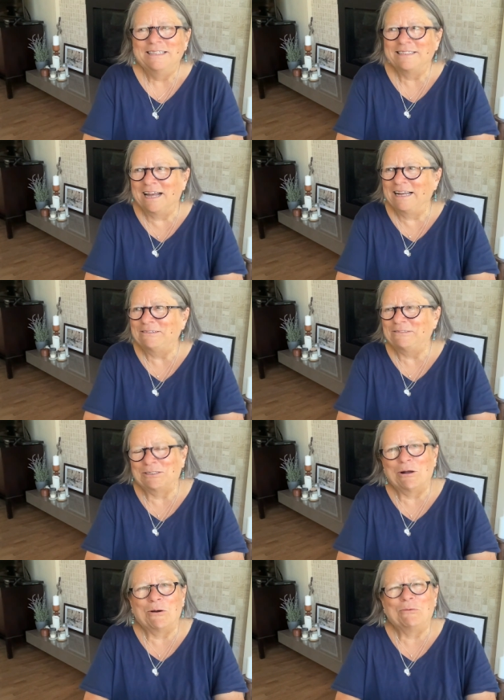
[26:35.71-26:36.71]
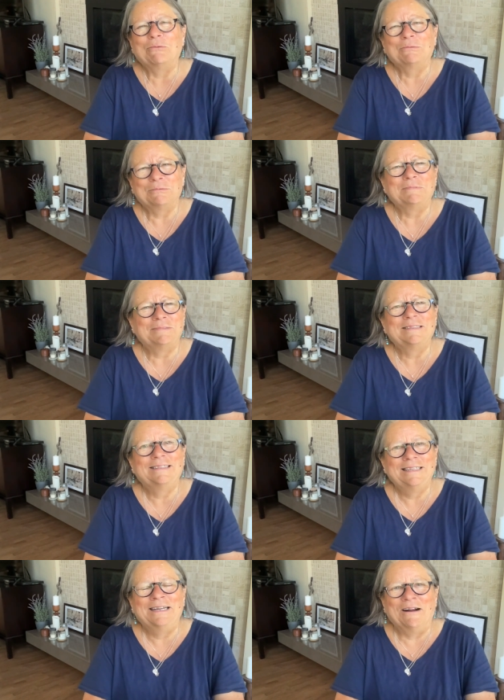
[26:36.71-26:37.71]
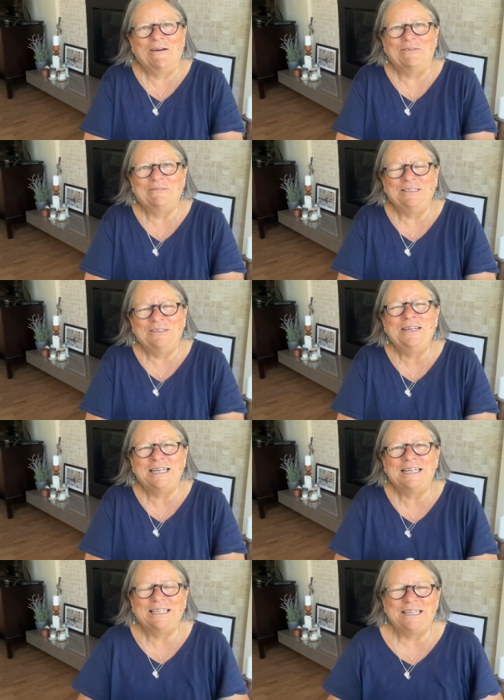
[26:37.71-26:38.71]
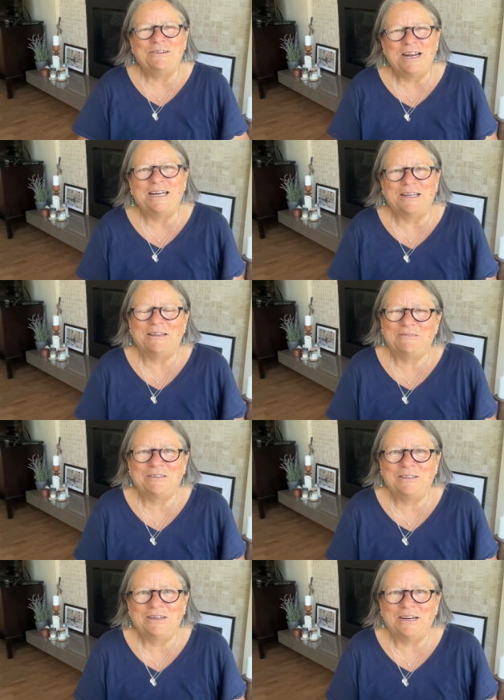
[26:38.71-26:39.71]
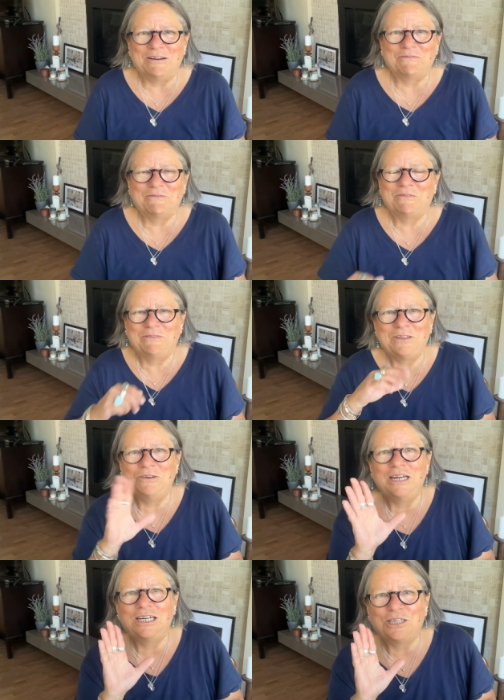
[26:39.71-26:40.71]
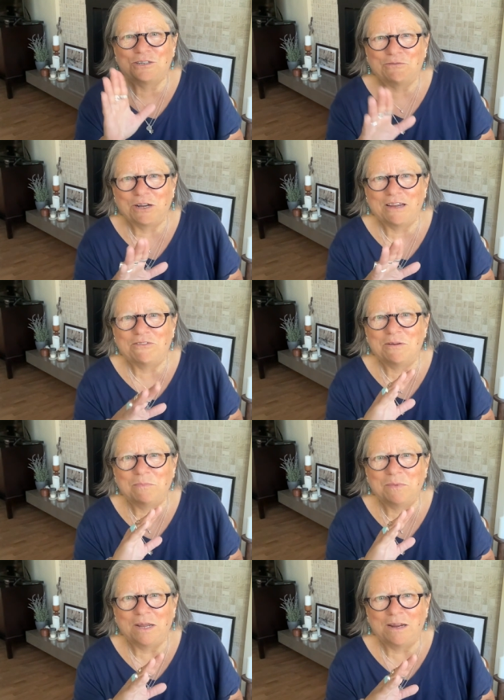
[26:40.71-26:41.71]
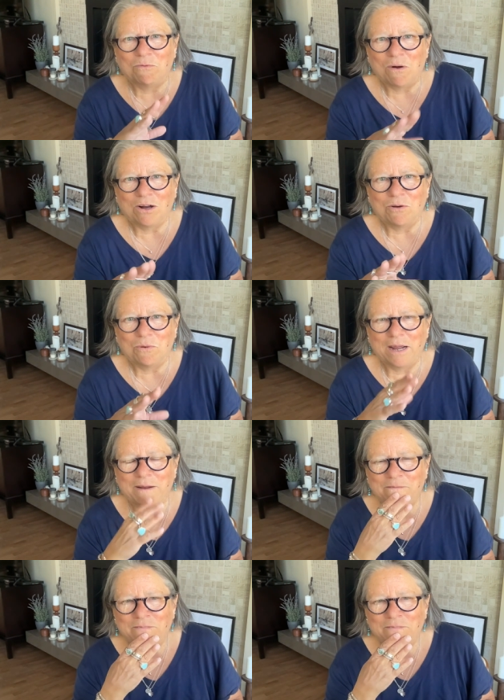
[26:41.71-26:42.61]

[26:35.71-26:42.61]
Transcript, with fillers: It's like, so you know, you need to, you need to, you need to, you need to just forgive him and walk away.